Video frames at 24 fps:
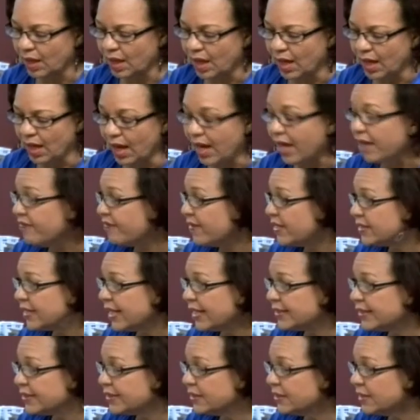I felt I
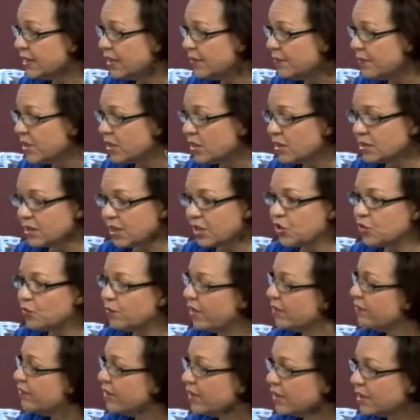didn't need it because I knew
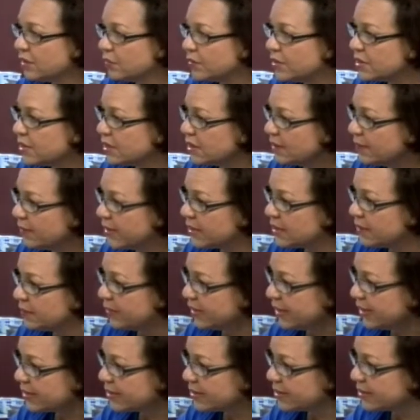my father was in a better
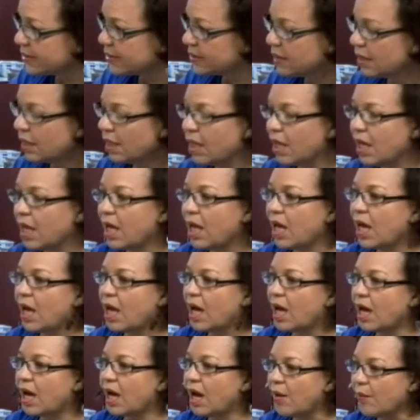place.
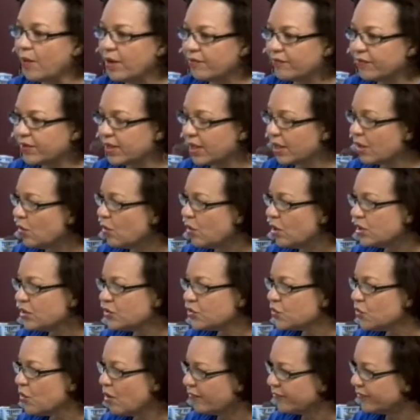However, they called
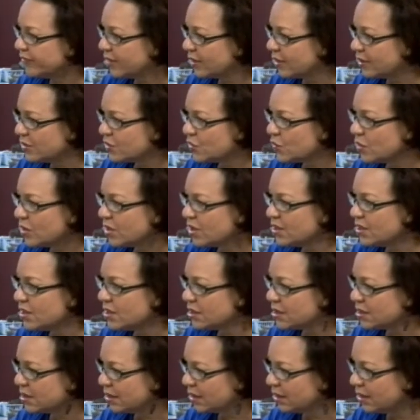so often and so
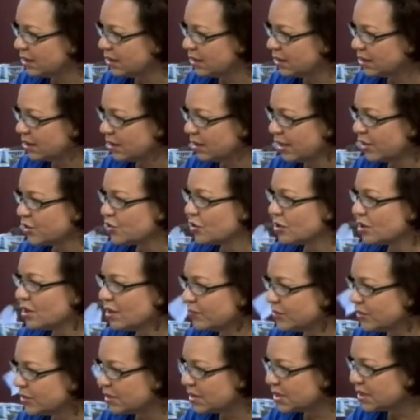consistently that I should come
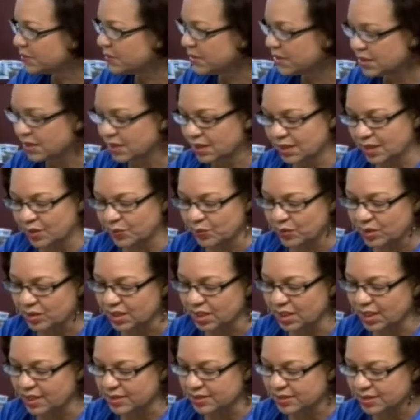to this meeting that one
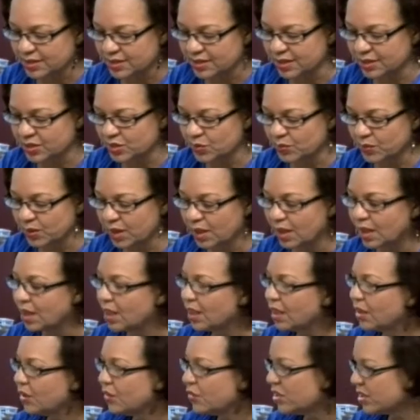day Elton said to me,
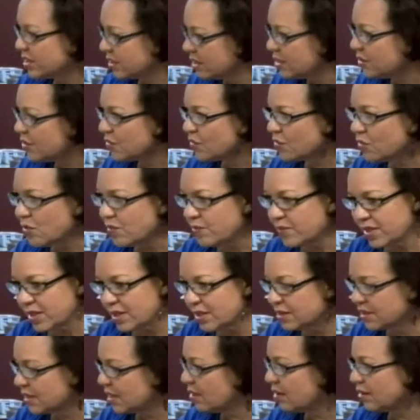you just need to go
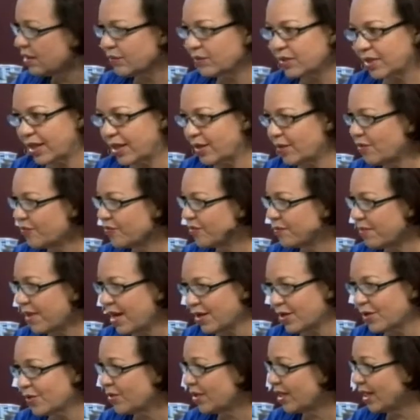because they're not going to get off your
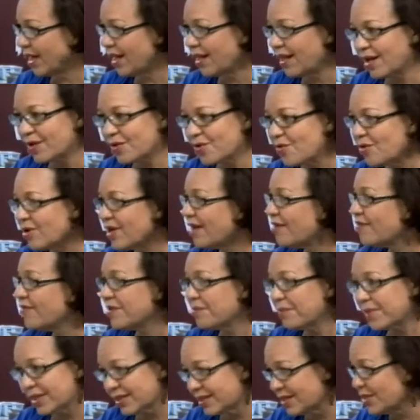back. You're going to get that call every
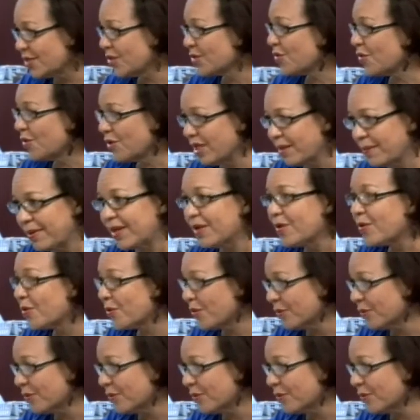month till you go. You better go.